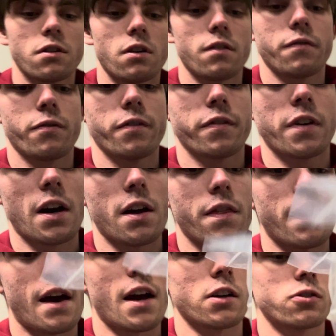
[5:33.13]
off, we've got
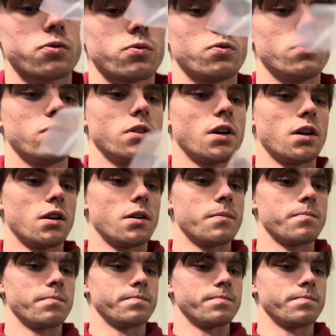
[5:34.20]
the actual